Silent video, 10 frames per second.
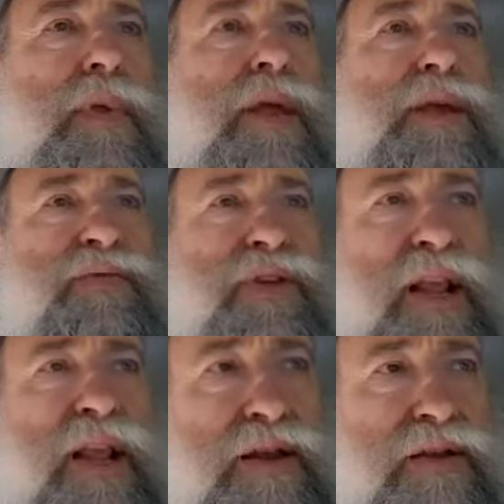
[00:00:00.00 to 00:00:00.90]
You have to
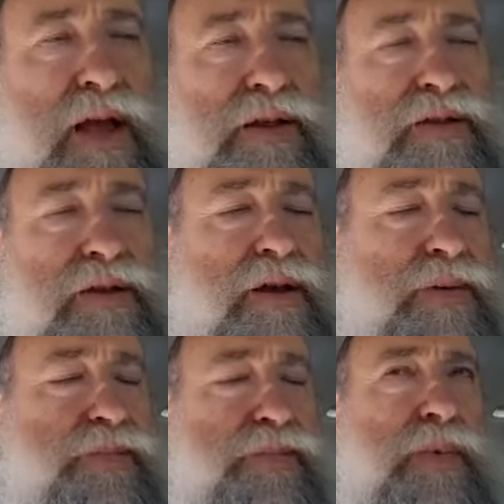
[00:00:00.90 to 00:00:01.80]
light it at
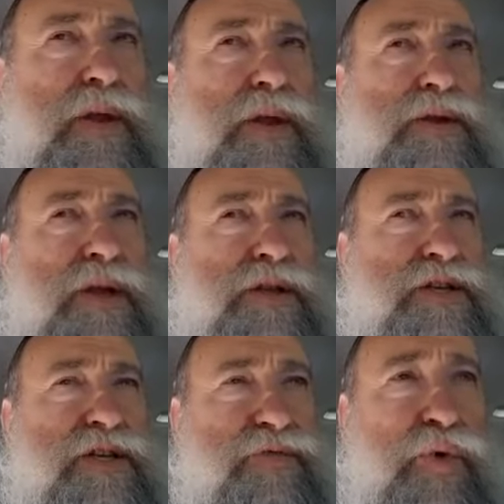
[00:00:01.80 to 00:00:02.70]

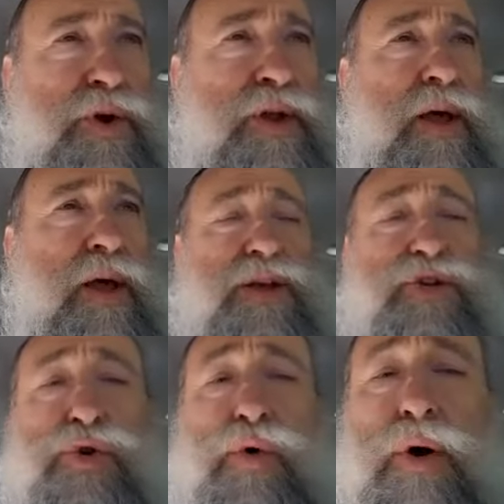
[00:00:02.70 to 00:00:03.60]
6:40 and make
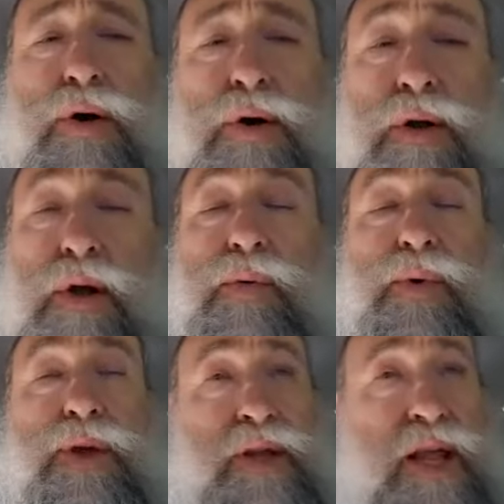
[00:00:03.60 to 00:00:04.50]
sure
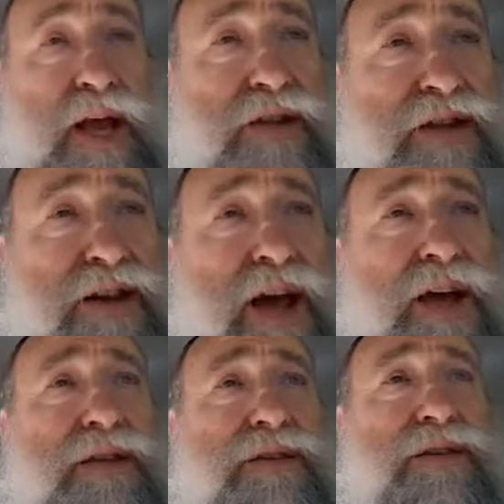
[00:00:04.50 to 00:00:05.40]
when you light it
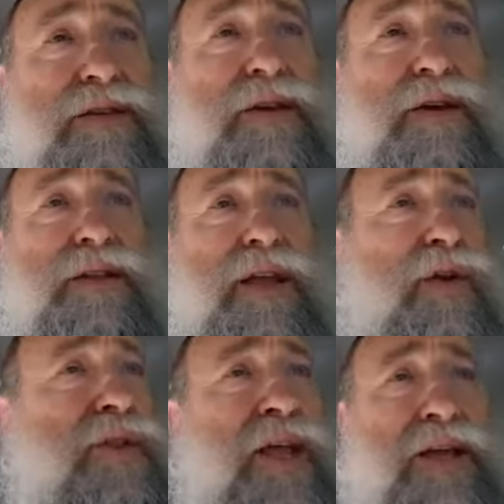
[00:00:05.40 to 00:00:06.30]
tonight that you
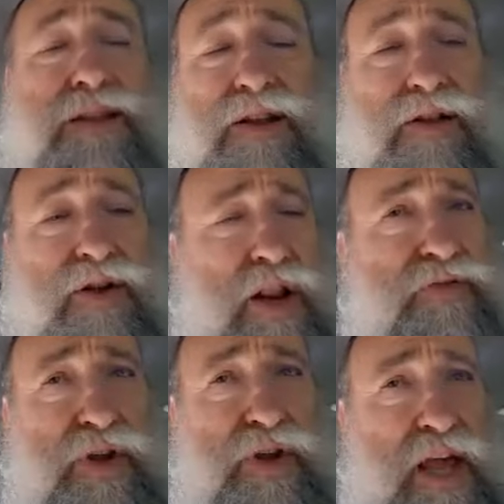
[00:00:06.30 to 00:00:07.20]
don't light the little
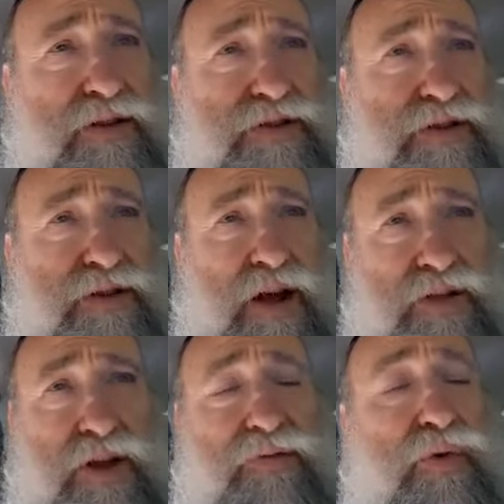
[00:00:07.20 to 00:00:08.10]
colorful candles.
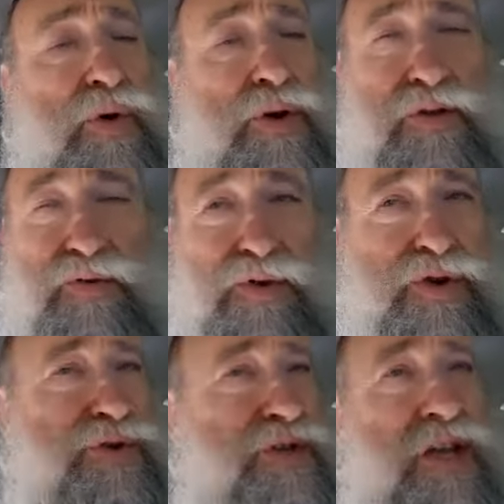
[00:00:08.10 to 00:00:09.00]
Either have oil or
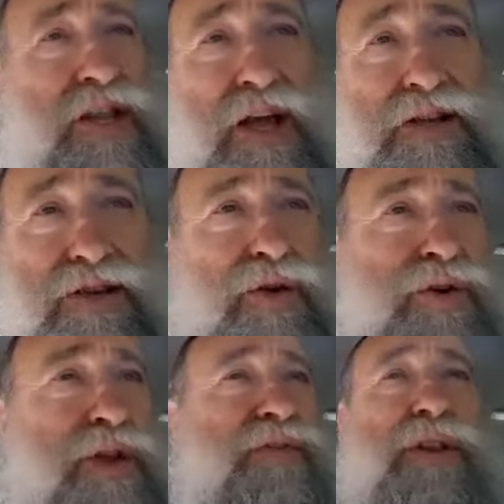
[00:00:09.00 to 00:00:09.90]
use tea lights. You
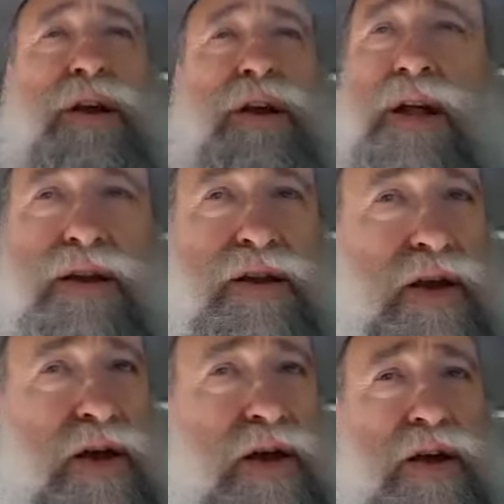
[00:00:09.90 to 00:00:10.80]
don't even need a
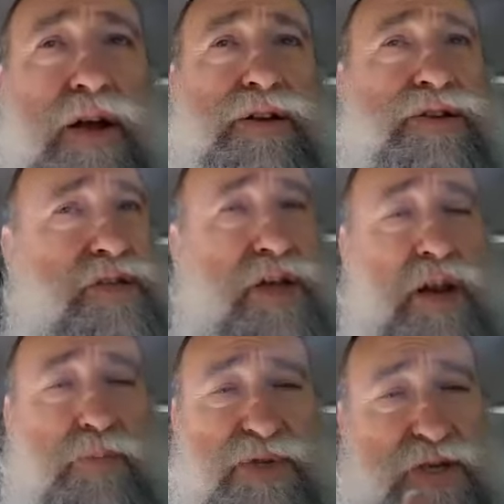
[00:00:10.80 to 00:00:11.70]
Chanukah. Just set
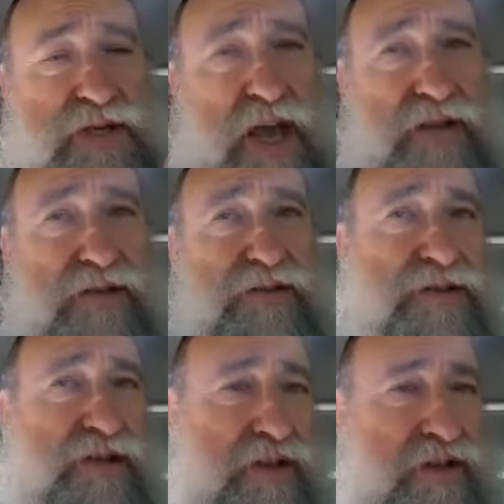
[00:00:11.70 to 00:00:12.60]
up six
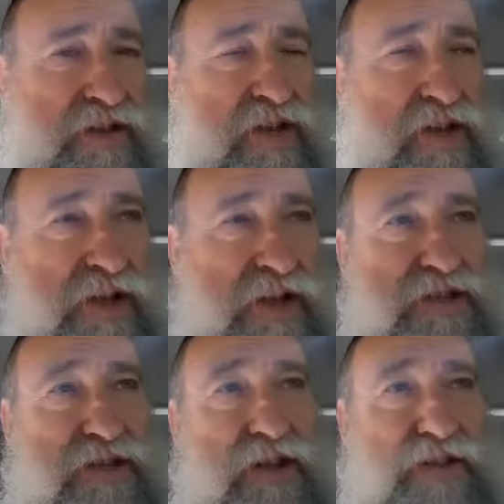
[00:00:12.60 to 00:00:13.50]
candles and tea
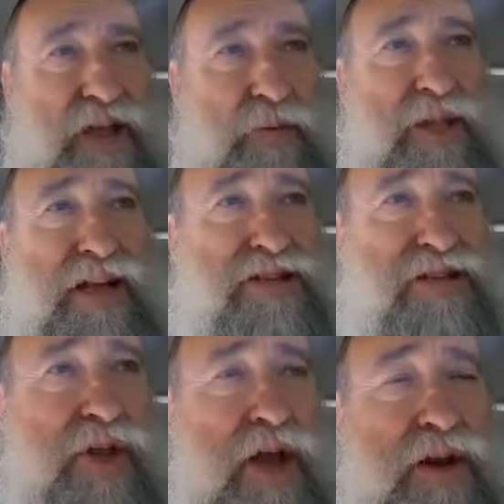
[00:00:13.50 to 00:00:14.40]
lights that will last
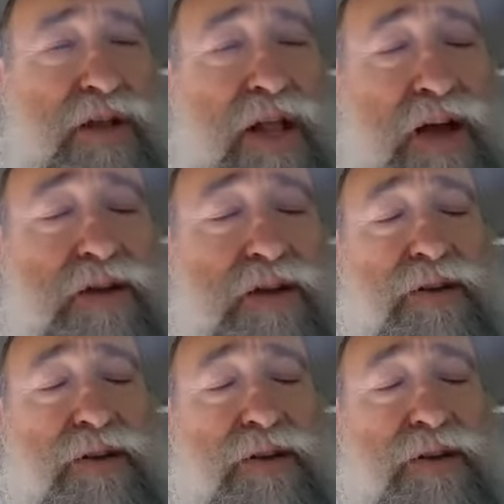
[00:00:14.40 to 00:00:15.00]
till 9 o'clock